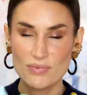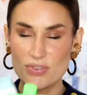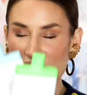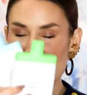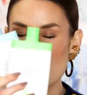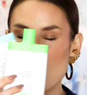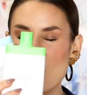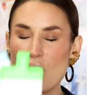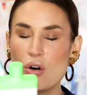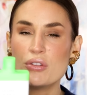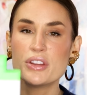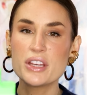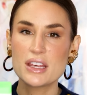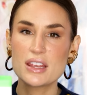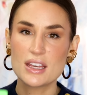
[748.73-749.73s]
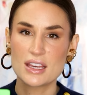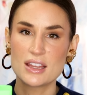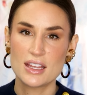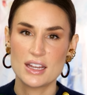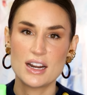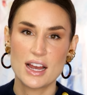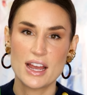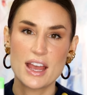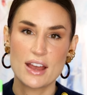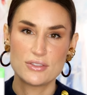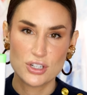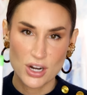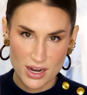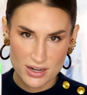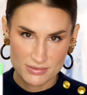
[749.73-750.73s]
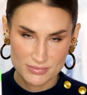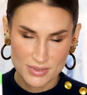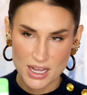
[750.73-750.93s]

the only thing that I have tried.